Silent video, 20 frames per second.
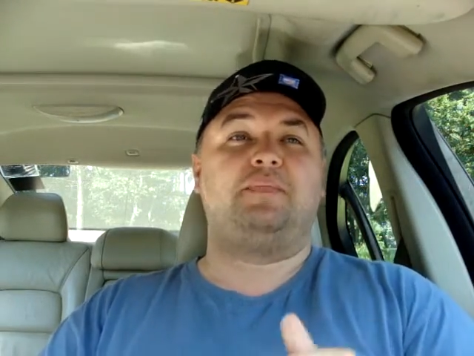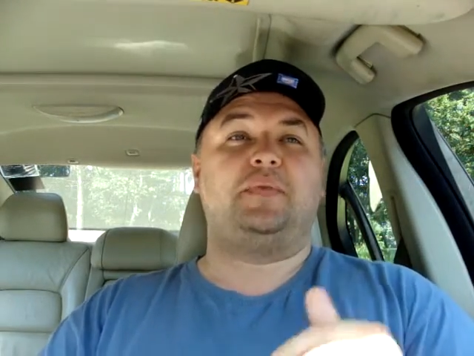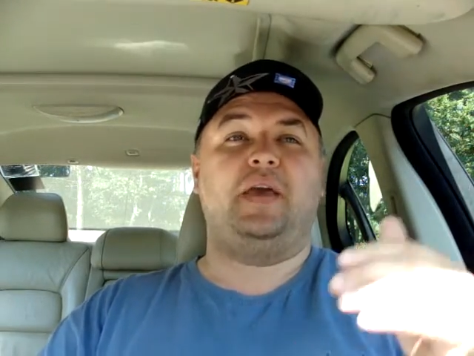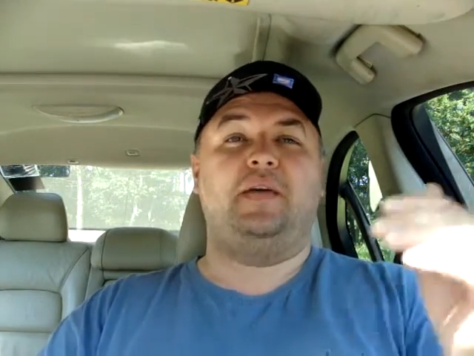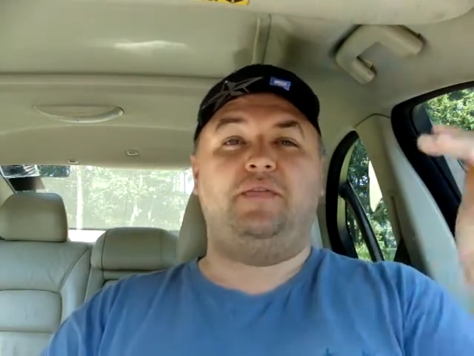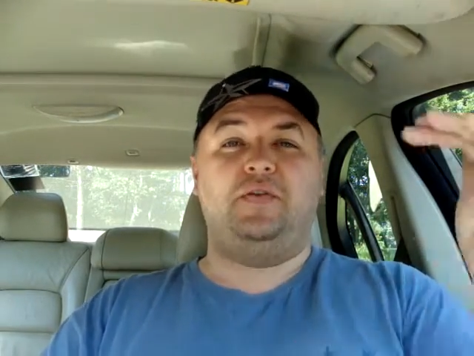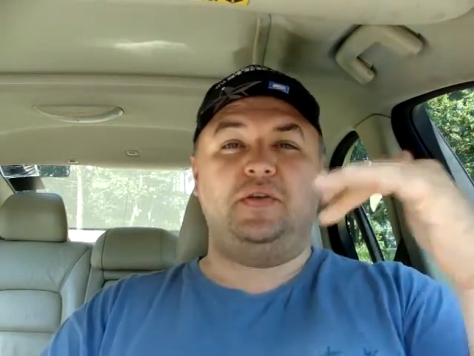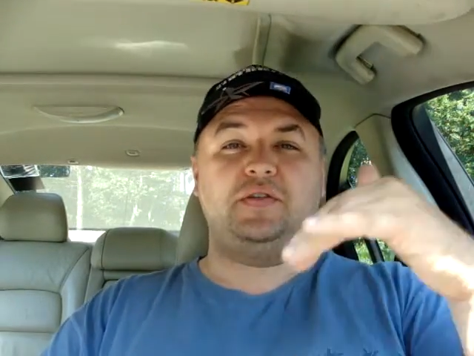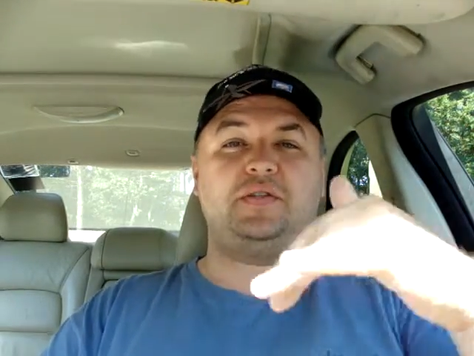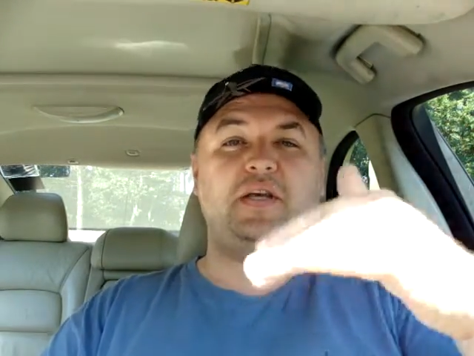
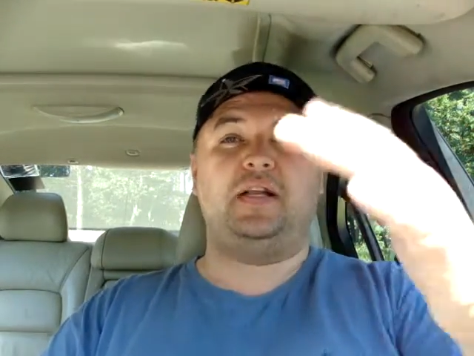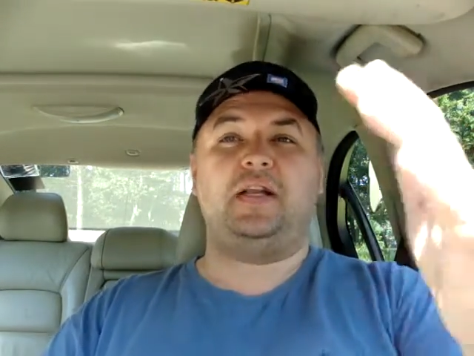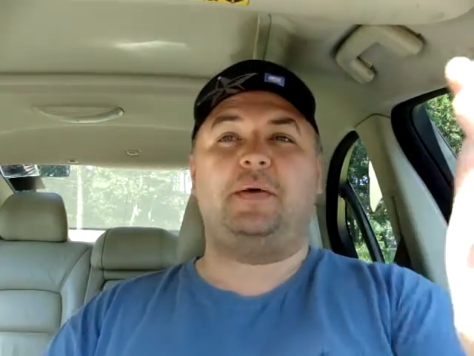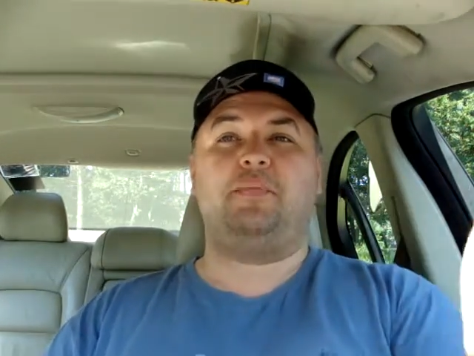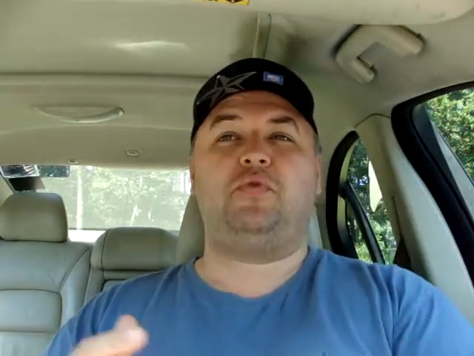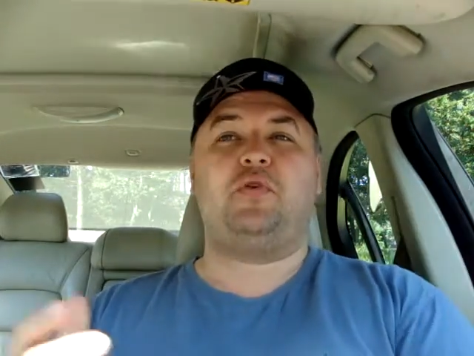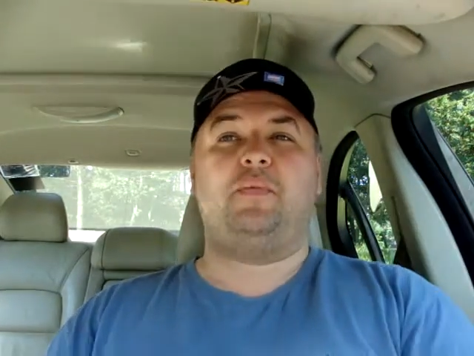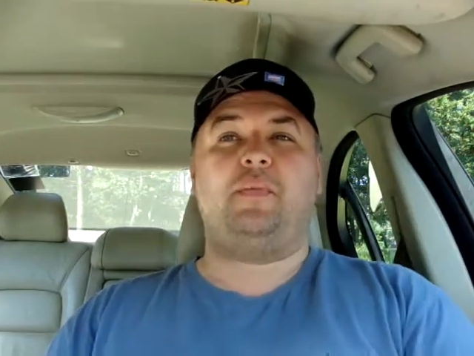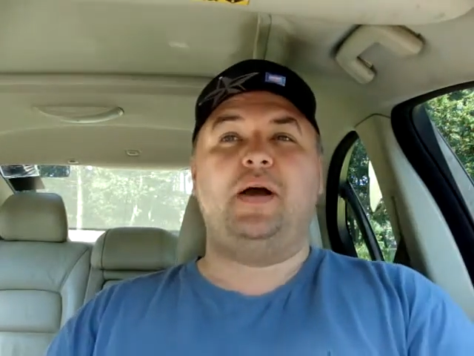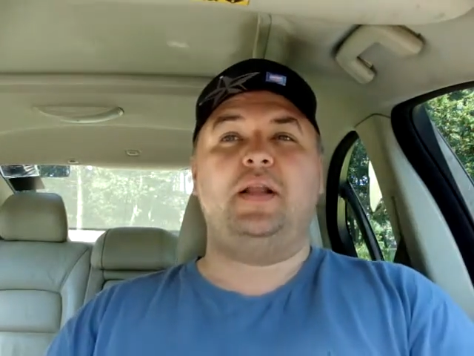if you sign
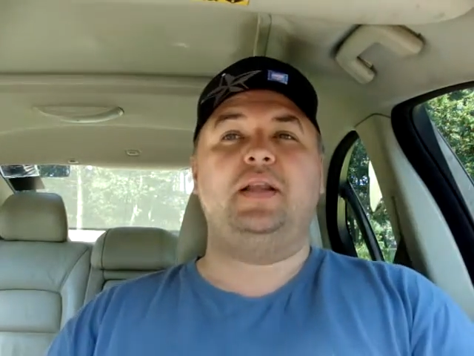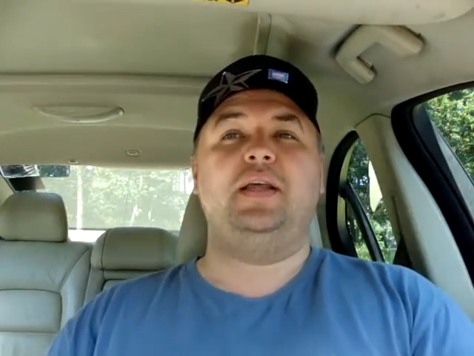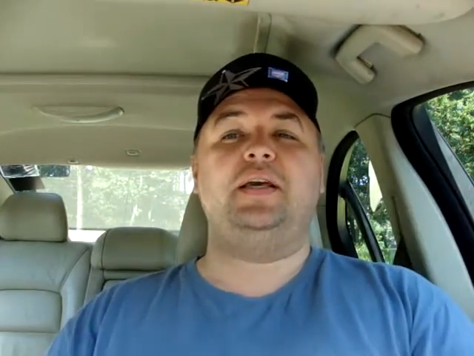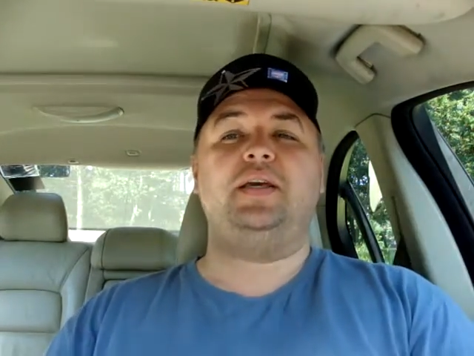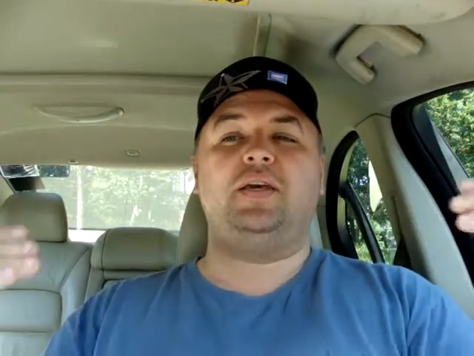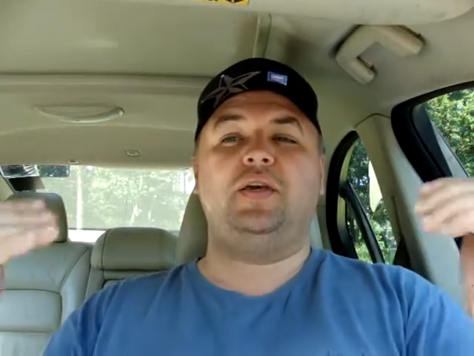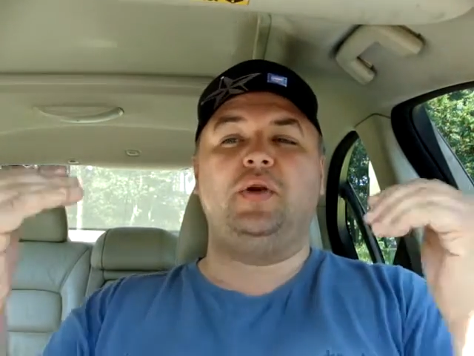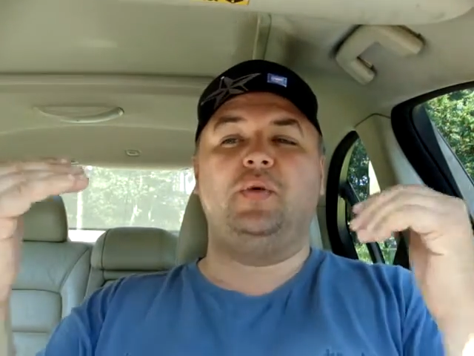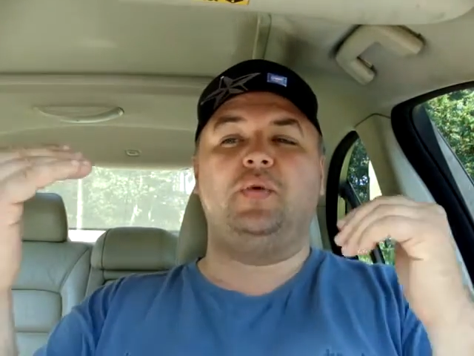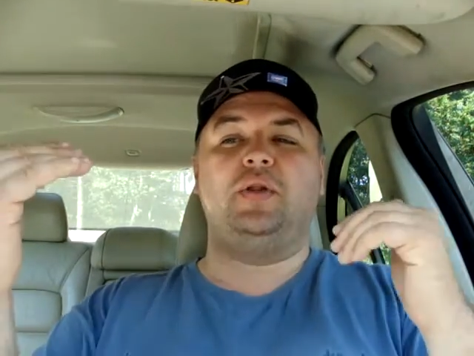up through my
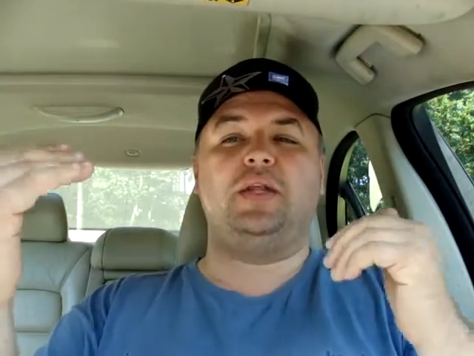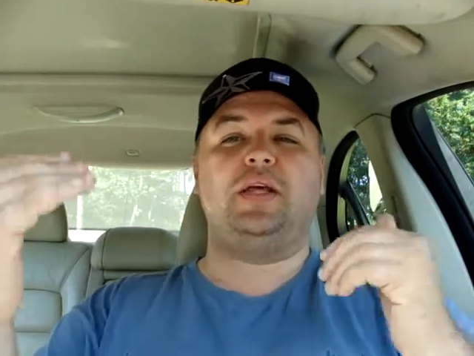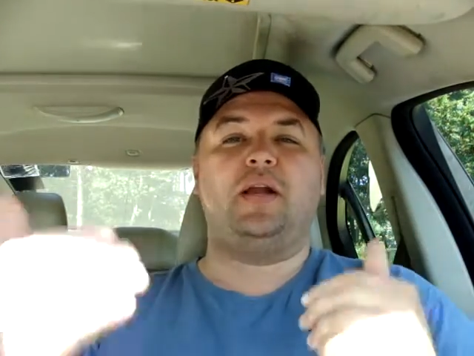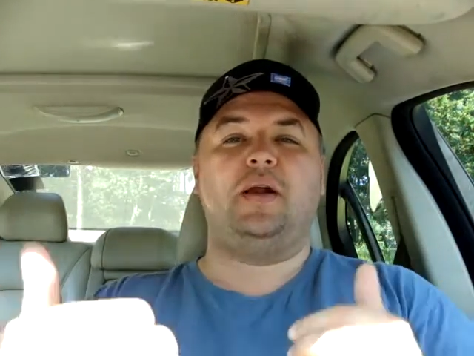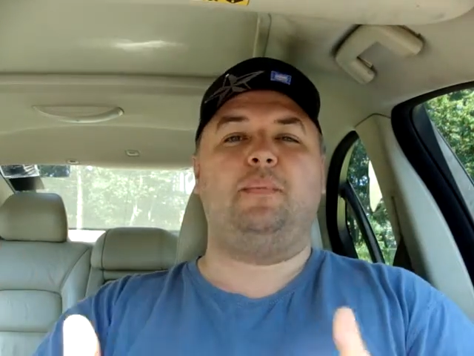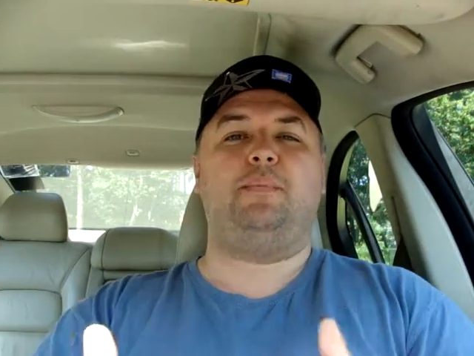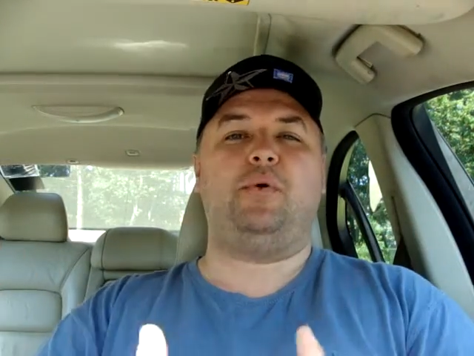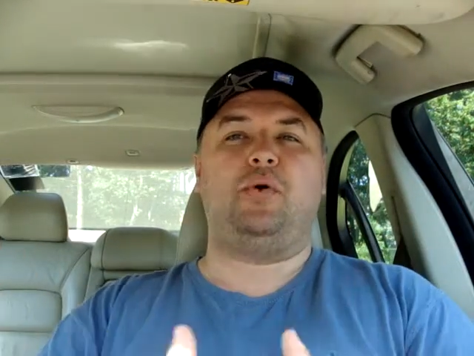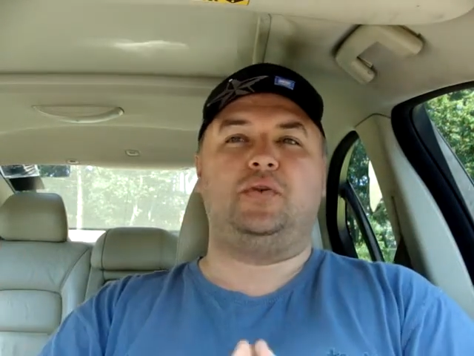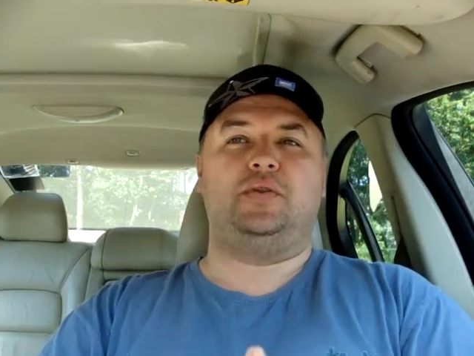link, you will get
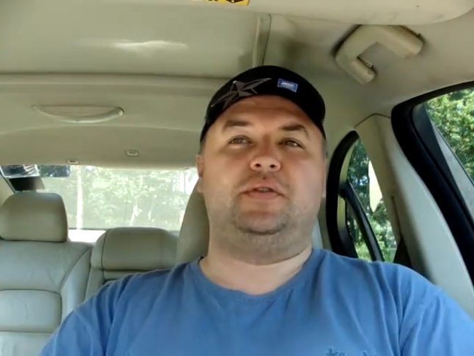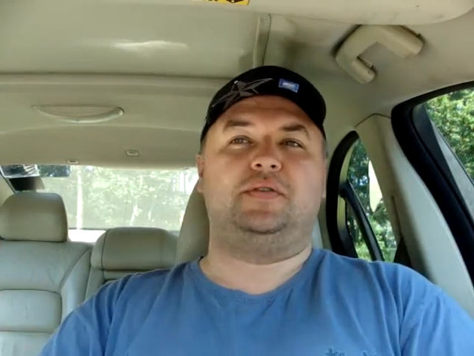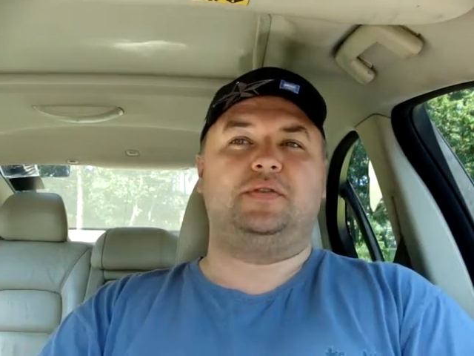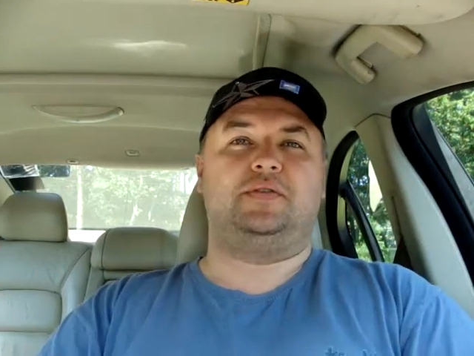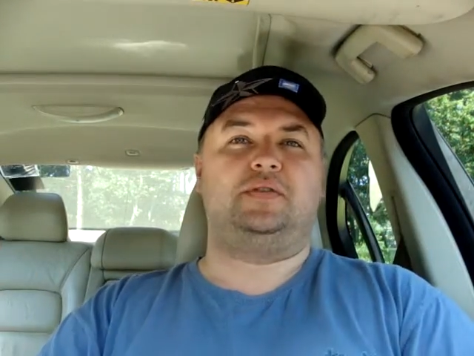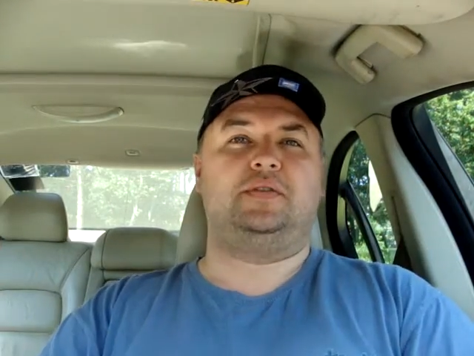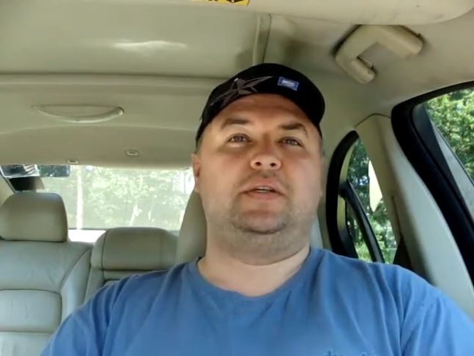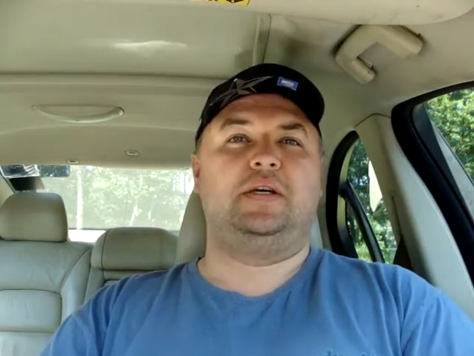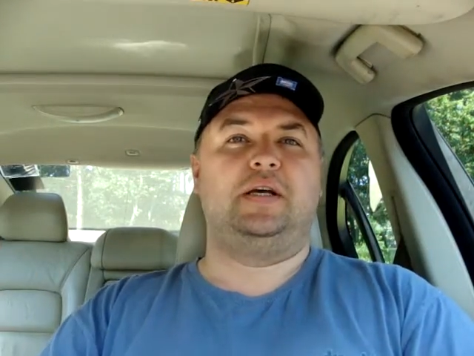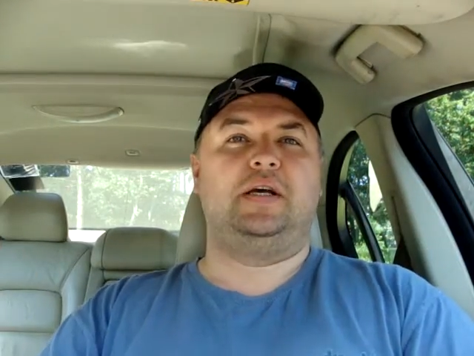a
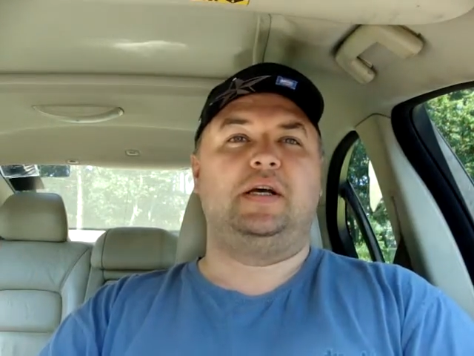bonus.